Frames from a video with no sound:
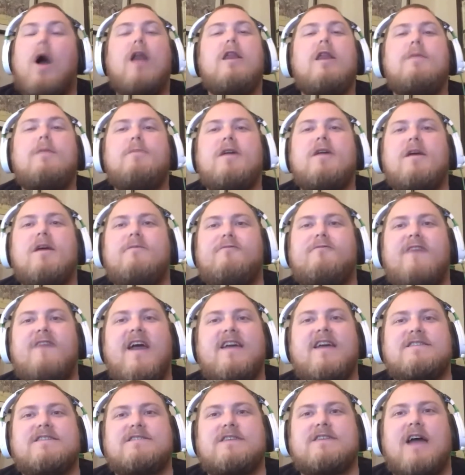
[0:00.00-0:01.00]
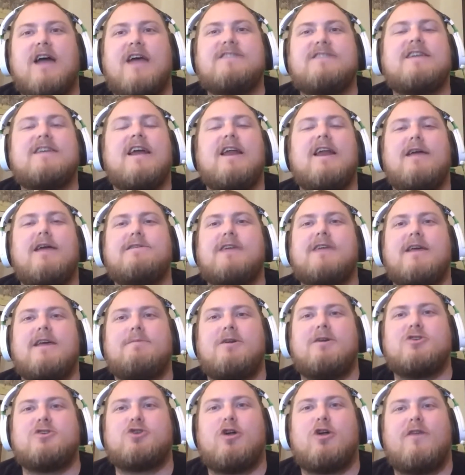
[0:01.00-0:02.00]
did it become face? I said I'd take
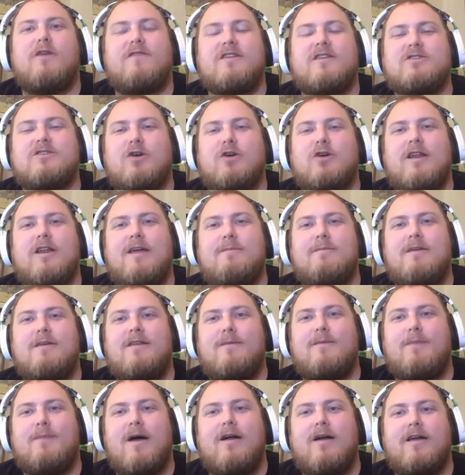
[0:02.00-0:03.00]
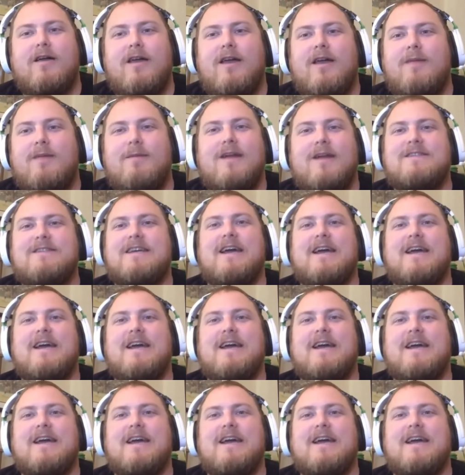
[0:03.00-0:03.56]
my shirt off and it's all going to hit me in the belly and my